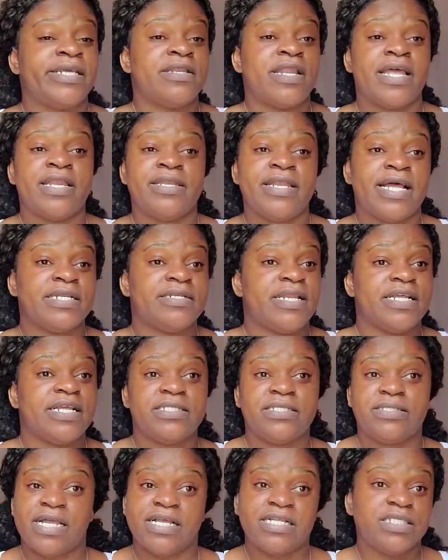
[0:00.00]
yeah, guys,
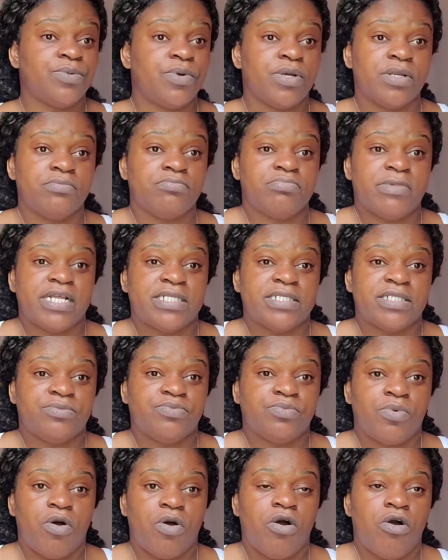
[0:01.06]
and that's
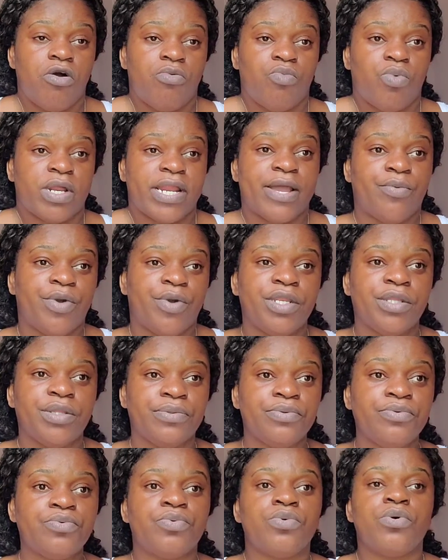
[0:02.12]
what
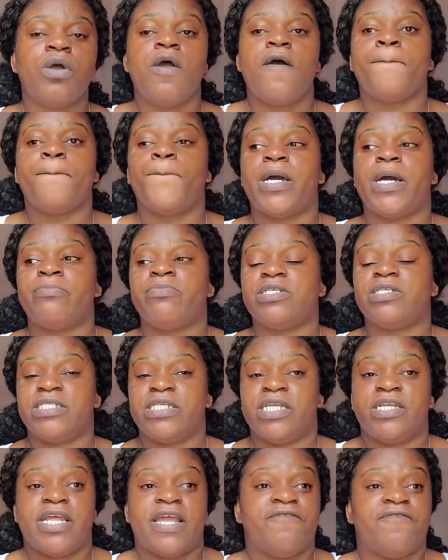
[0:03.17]
I went through.
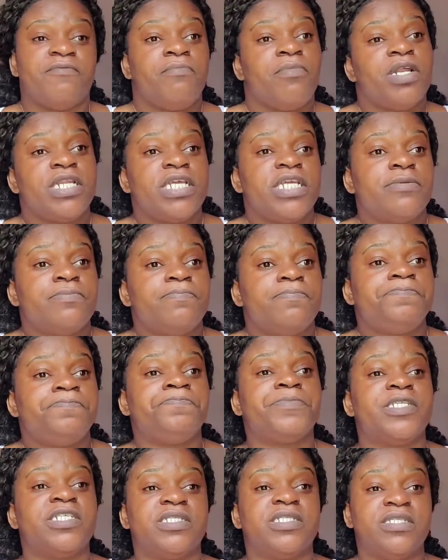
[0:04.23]
But I'm just saying that
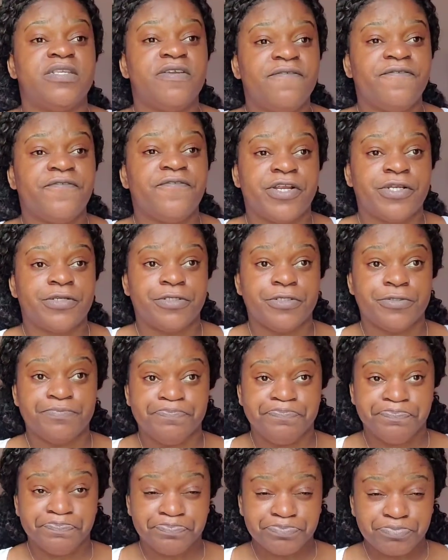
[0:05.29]
everybody is
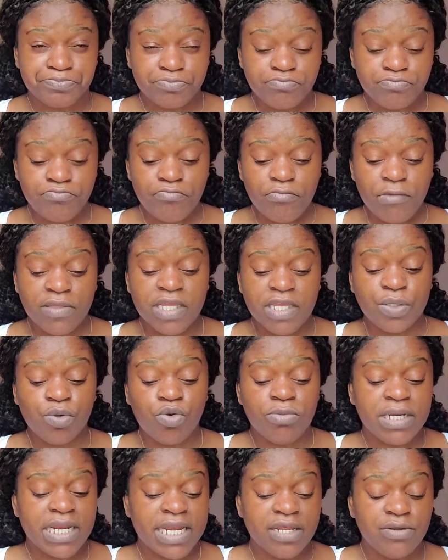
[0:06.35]
different.
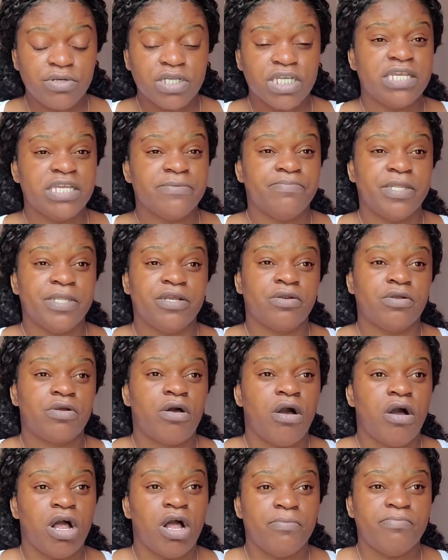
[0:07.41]
They told me that
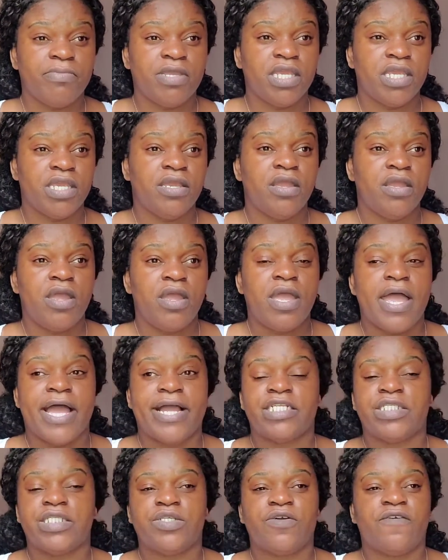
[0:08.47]
they'll call
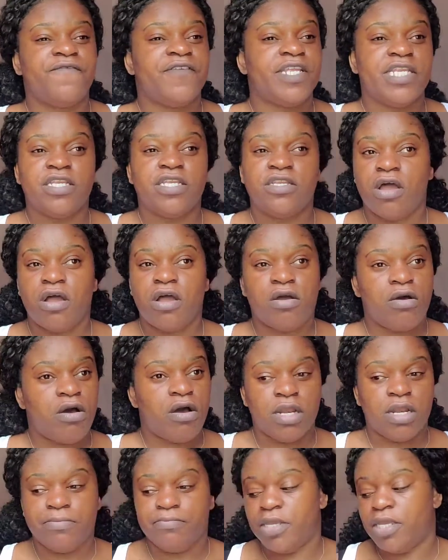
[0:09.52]
me and stuff.
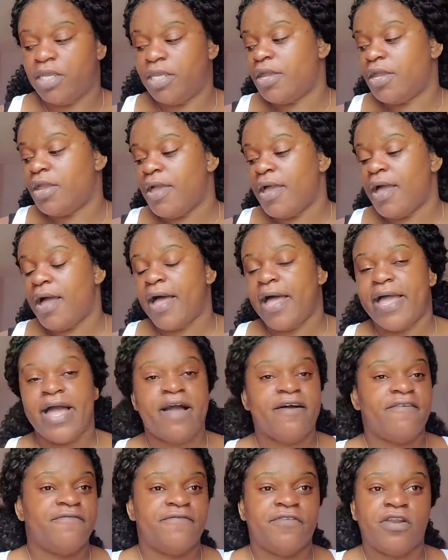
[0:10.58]
They did not call
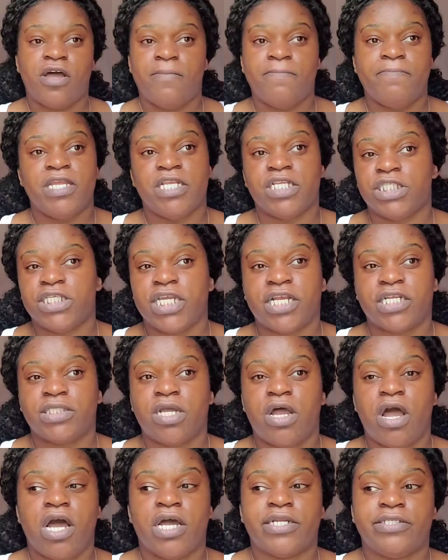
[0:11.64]
me. I have
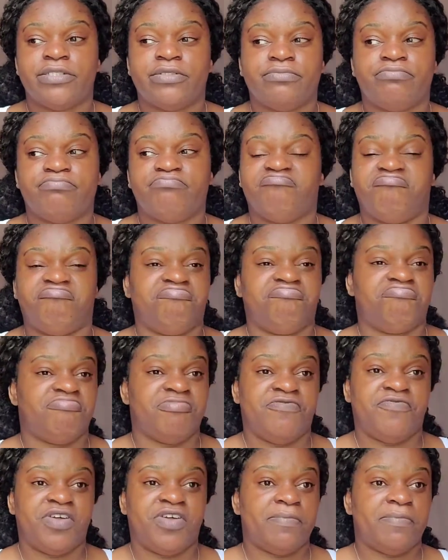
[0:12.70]
not been checked on